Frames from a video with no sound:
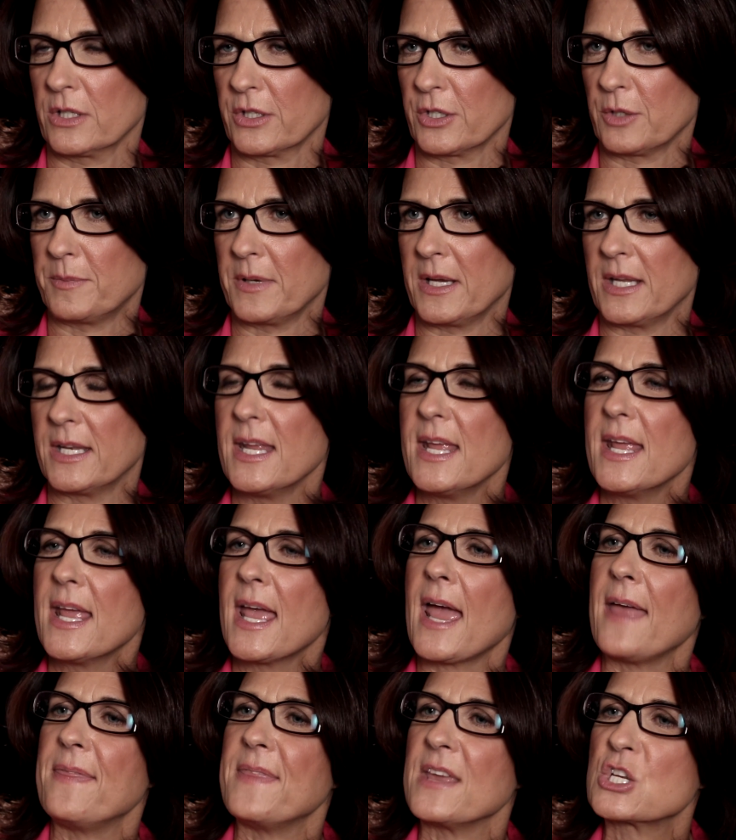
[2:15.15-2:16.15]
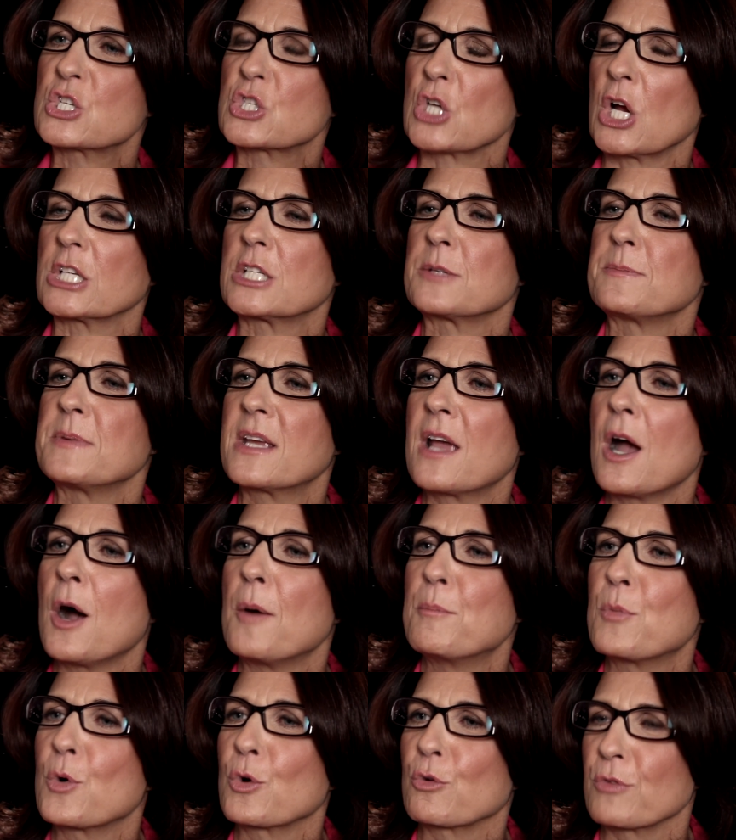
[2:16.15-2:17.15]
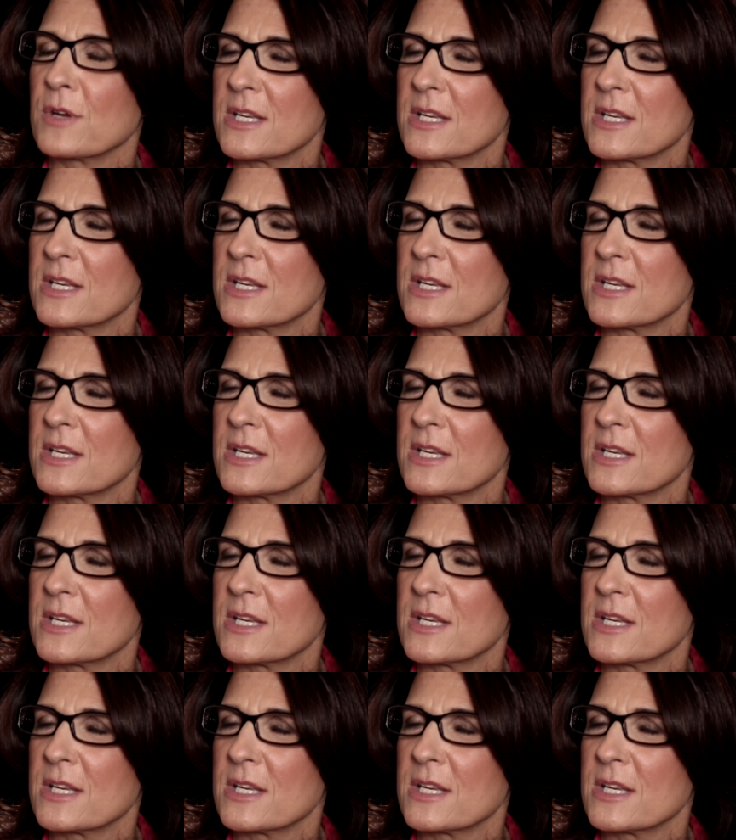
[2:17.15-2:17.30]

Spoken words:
little bit, and they start to become more